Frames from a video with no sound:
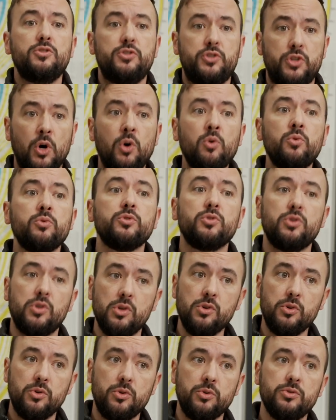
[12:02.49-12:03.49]
Don't
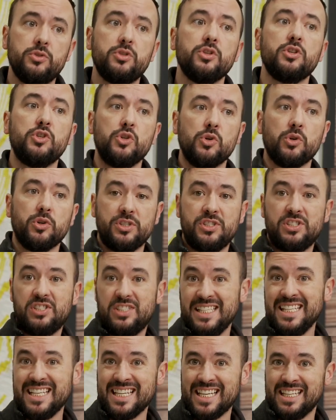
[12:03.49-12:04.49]
use your
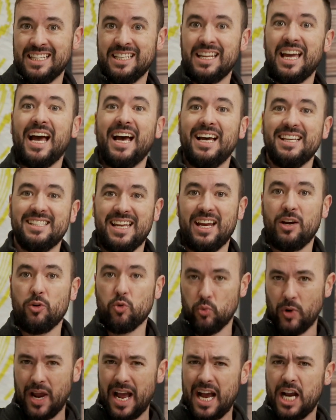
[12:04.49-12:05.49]
sin as a
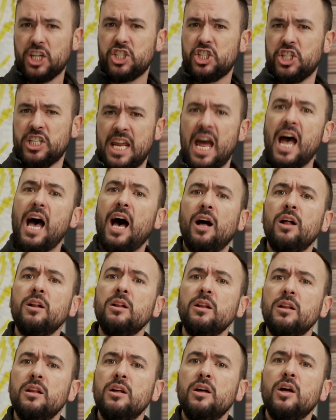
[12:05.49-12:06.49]

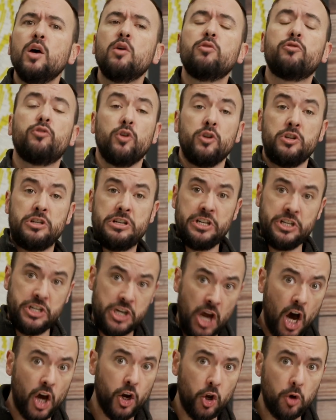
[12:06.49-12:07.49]
rationale for
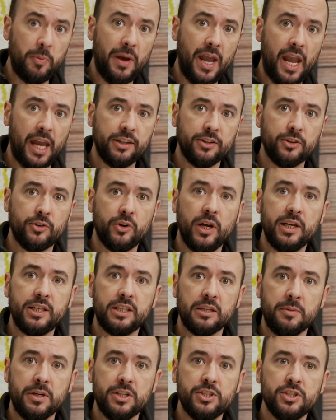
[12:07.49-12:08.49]
not obeying the Great
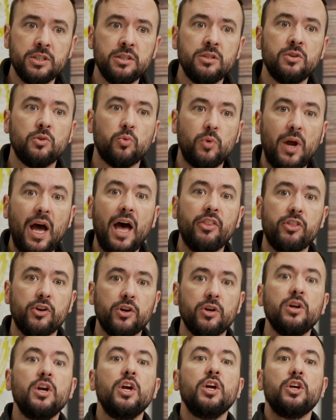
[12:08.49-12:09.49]
Commission.
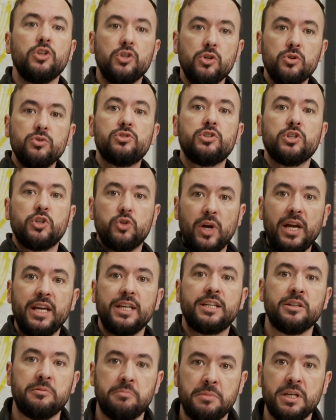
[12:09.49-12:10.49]
Rather, use the
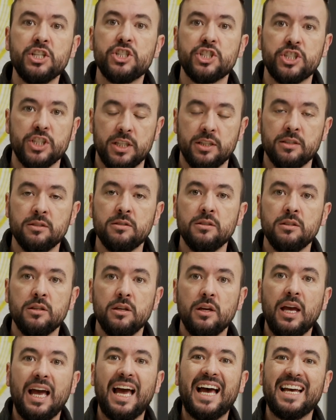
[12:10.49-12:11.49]
Great Commission
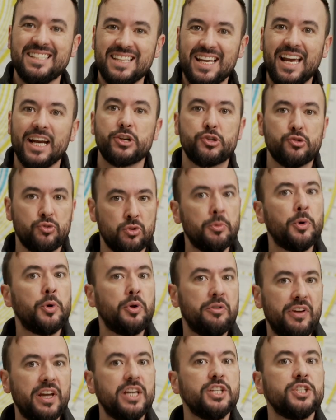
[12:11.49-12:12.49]
as extra
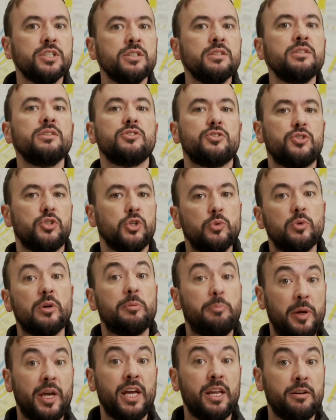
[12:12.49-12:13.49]
motivation to
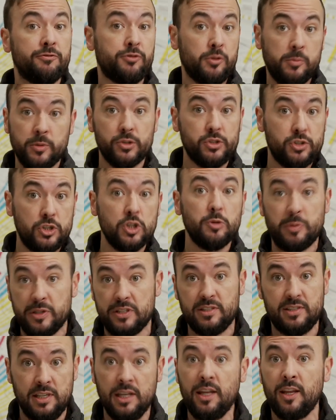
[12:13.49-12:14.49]
repent from your stupid
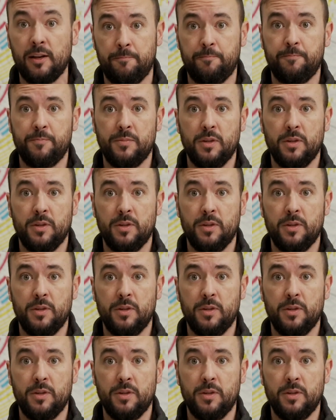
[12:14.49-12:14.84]
sin.